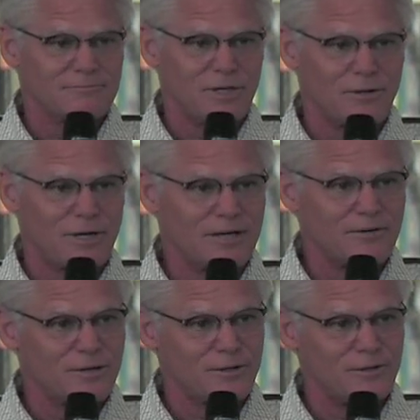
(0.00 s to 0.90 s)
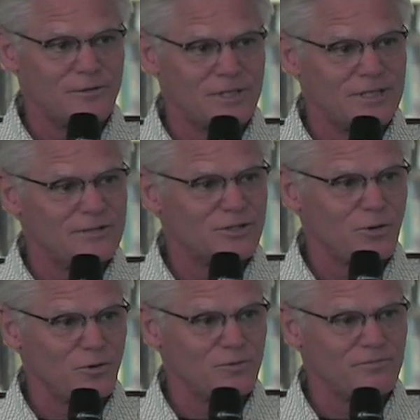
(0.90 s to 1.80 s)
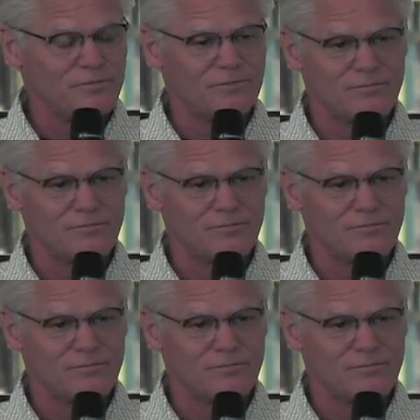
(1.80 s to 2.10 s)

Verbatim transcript: oh, I don't know, uh, sold